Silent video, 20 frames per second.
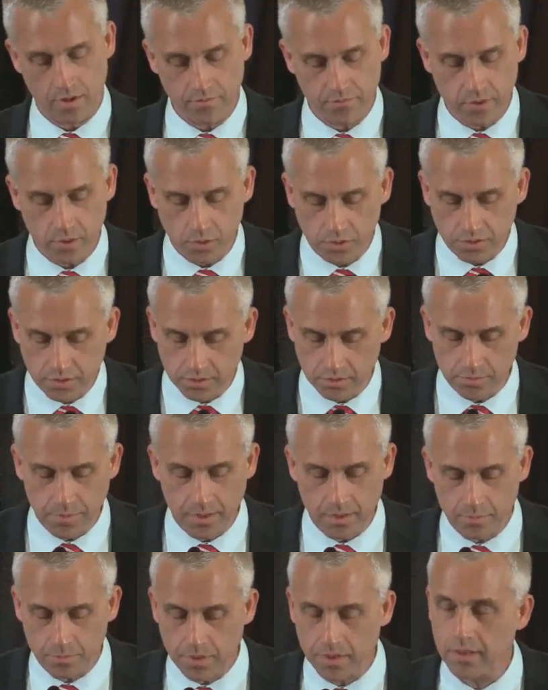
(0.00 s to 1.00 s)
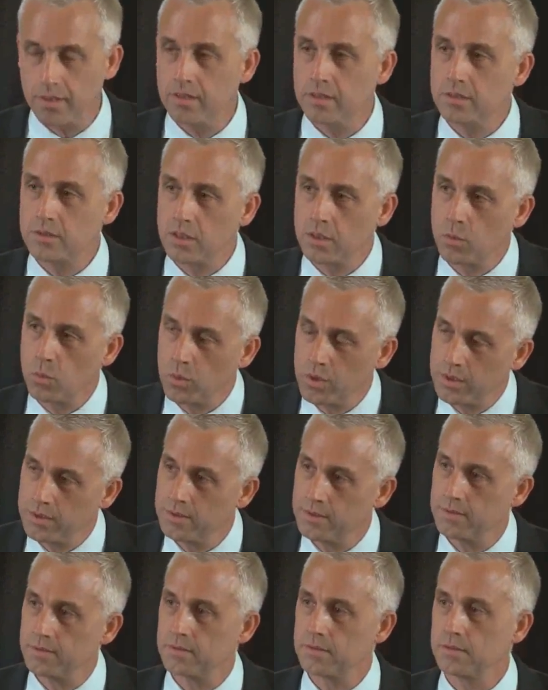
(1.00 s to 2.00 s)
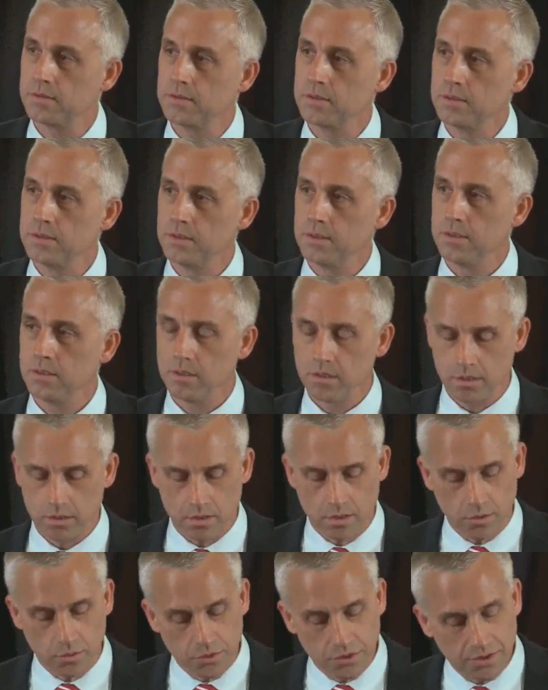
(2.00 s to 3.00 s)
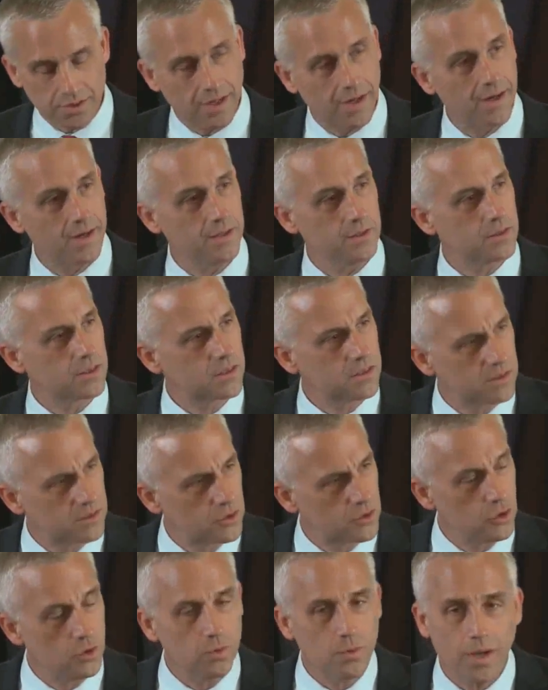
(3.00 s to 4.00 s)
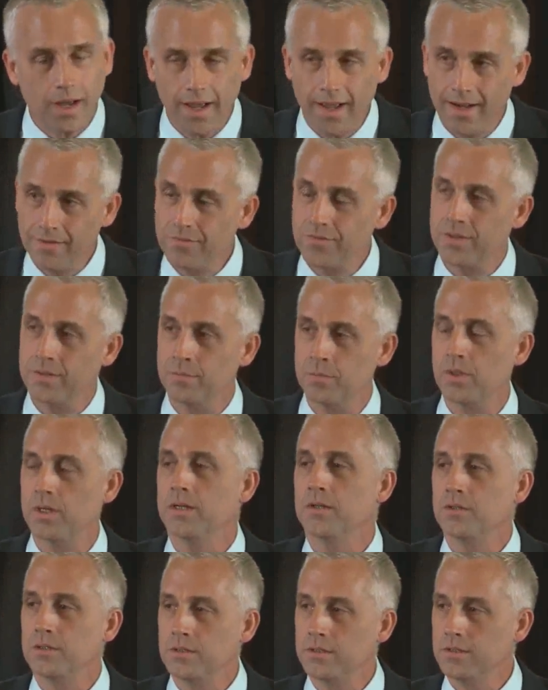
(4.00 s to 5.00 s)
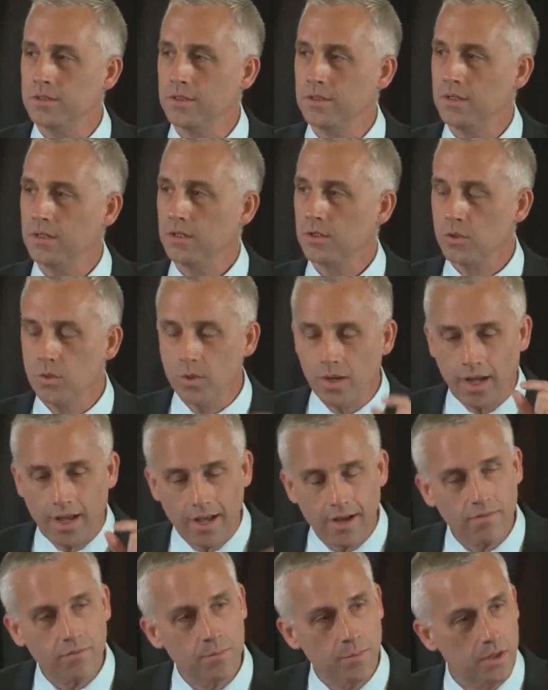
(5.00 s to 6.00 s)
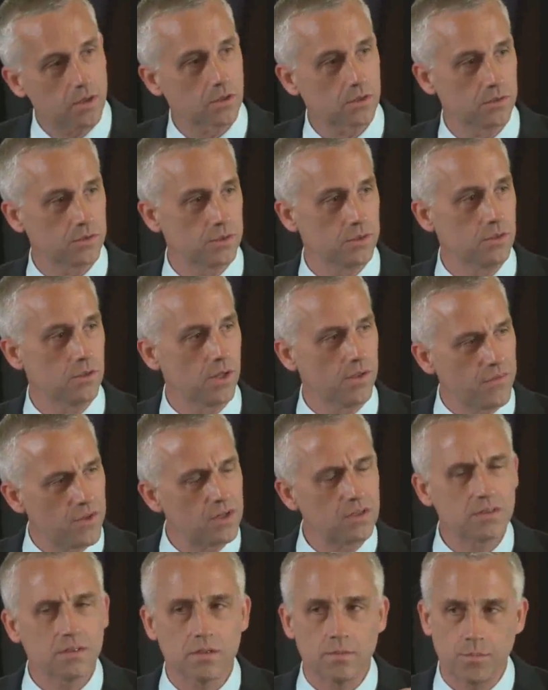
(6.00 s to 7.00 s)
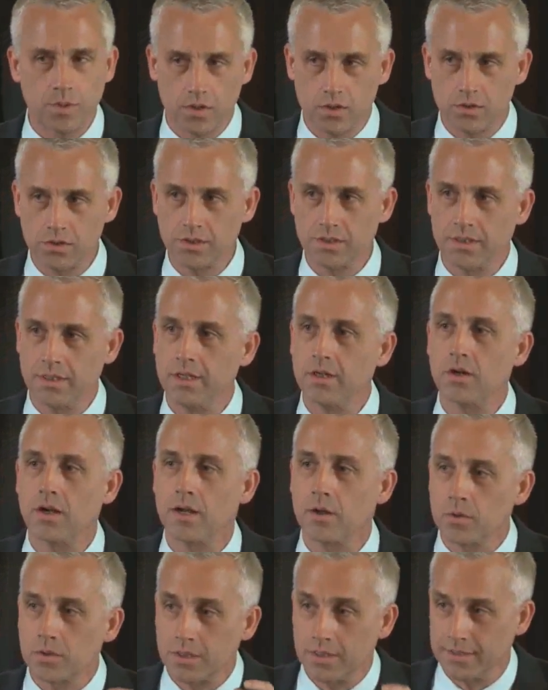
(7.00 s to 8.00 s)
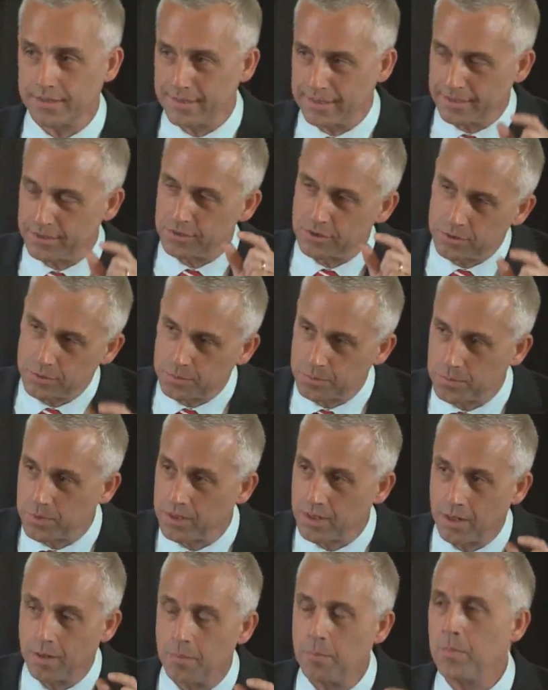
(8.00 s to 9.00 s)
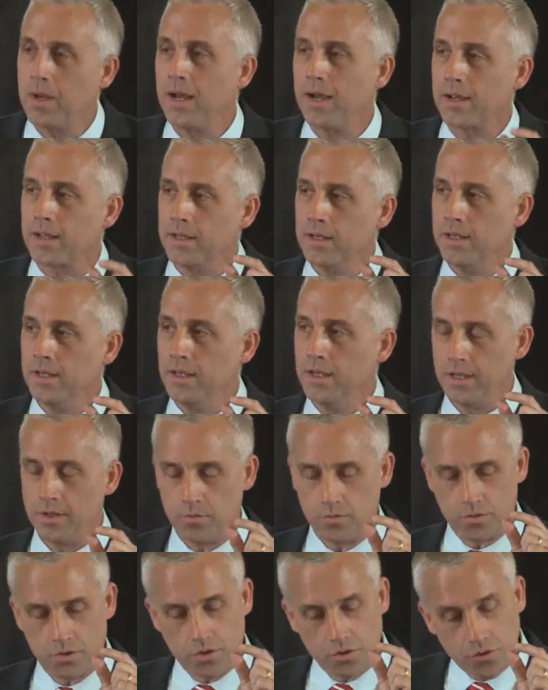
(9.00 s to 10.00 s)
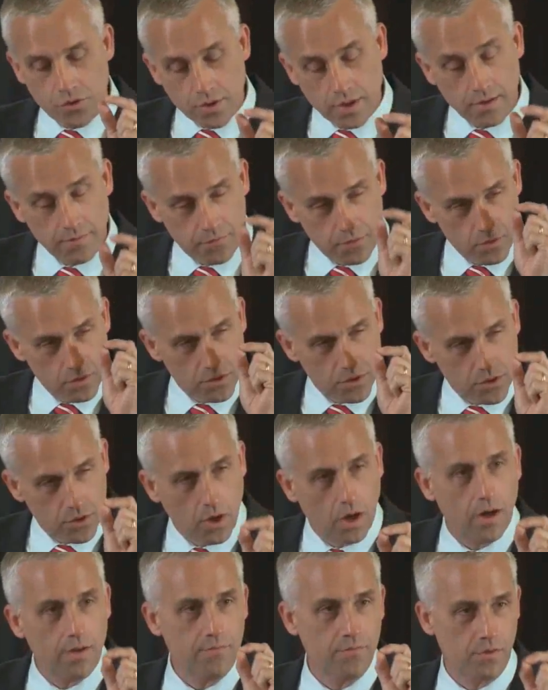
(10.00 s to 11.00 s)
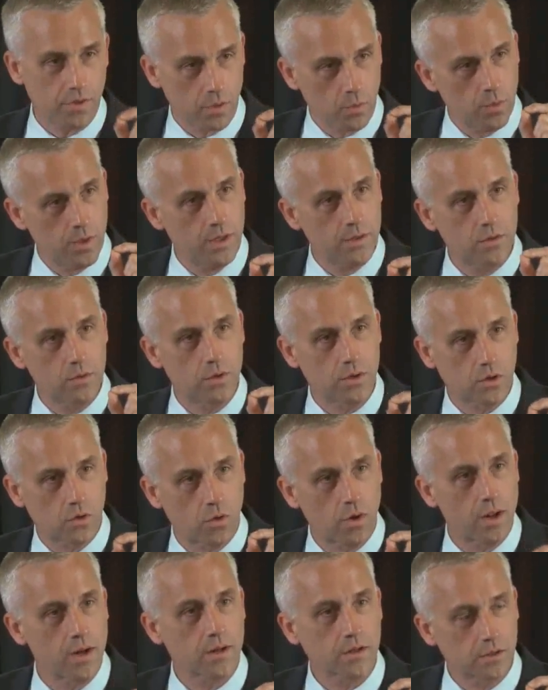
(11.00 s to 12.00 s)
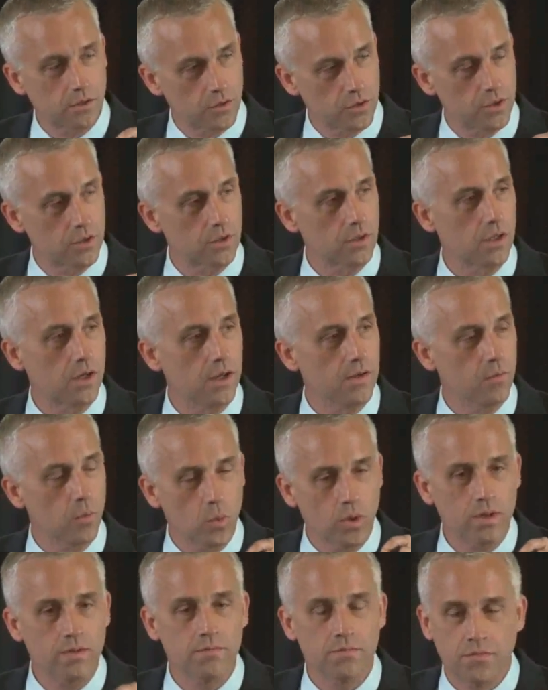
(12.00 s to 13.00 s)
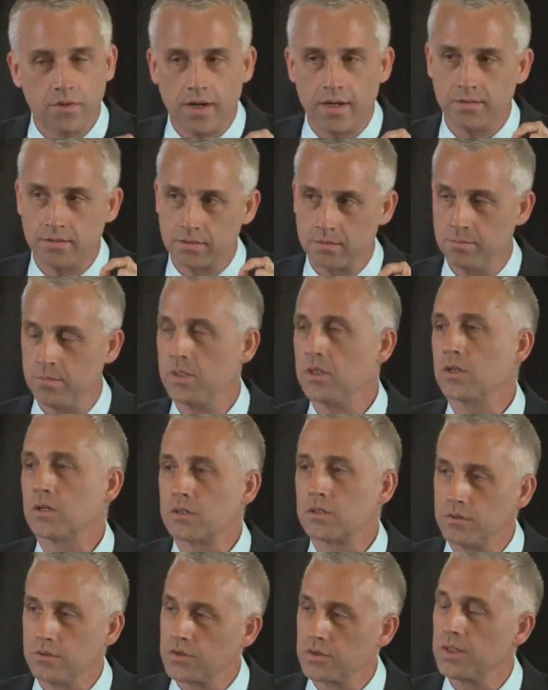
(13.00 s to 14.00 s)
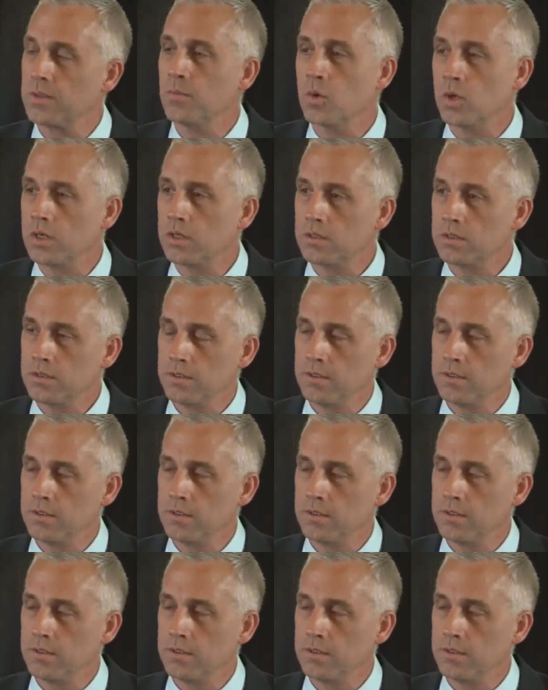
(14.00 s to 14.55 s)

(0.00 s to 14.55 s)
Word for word: focus has been, but it is a witness. Those signs, because you have them, brethren. You have miracles in your life. There isn't a person here, I don't think, that could come back and if you thoughtfully went through and chronicled your life, wouldn't find some miracles somewhere.